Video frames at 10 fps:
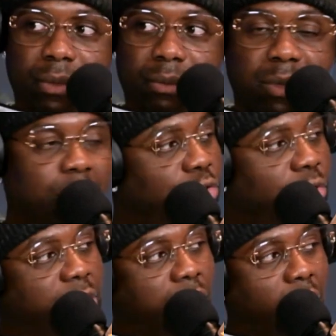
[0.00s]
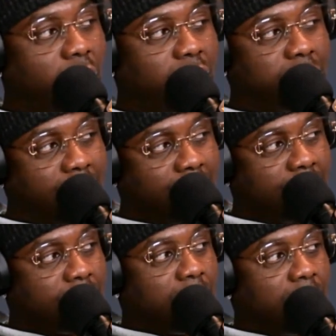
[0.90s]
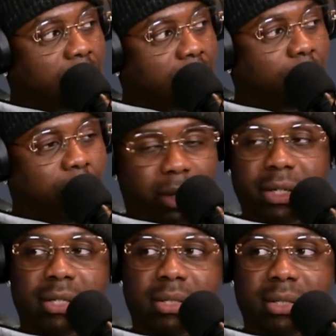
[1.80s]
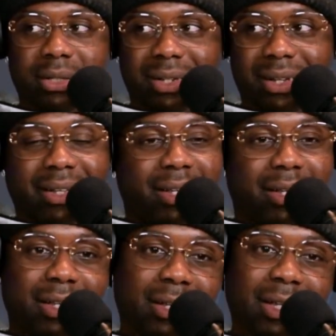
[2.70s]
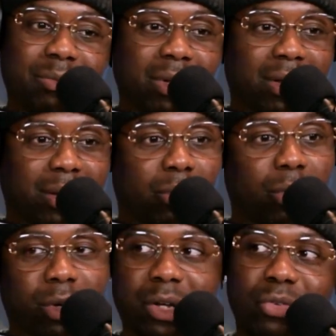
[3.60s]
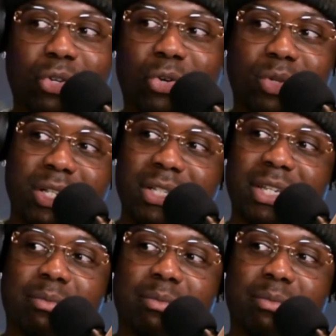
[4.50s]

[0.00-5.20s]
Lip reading: Me and Trey talk all the time about this. Like, he'll hit me like, bro, whatever you don't need, send my way.